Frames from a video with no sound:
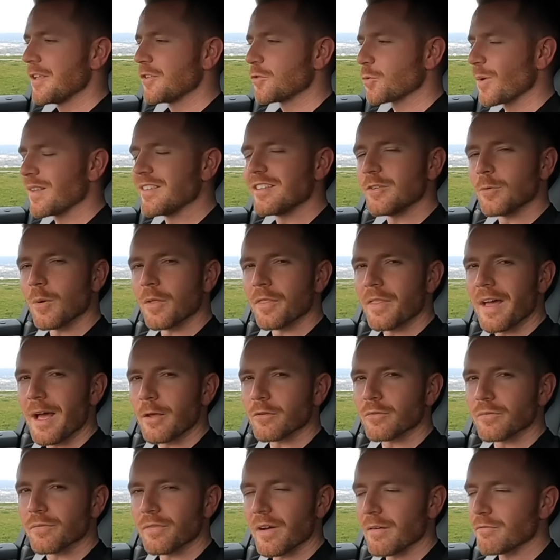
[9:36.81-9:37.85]

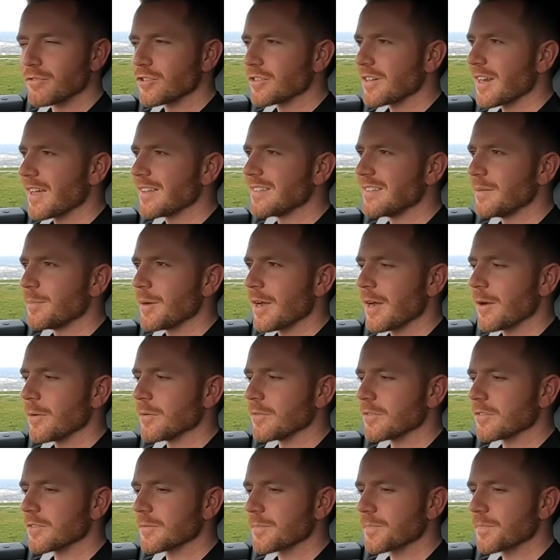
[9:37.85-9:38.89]

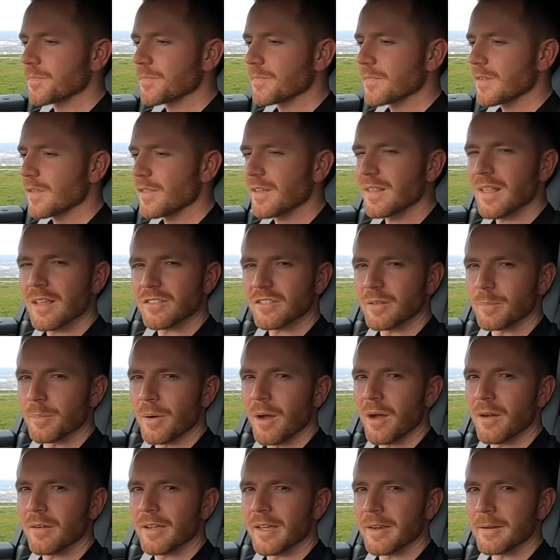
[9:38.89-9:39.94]
£21,590. I think that's a
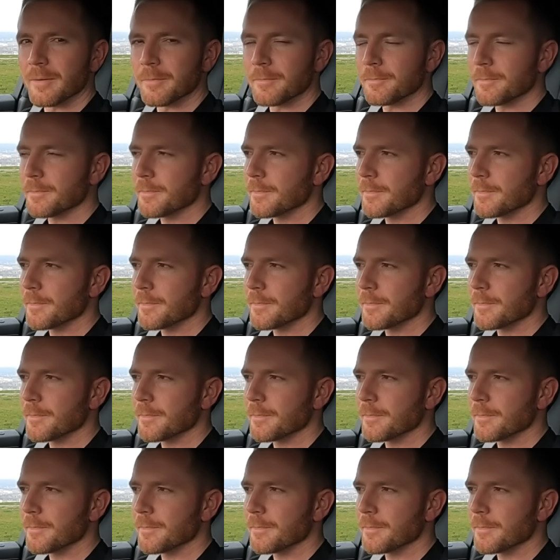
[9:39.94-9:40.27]
bargain.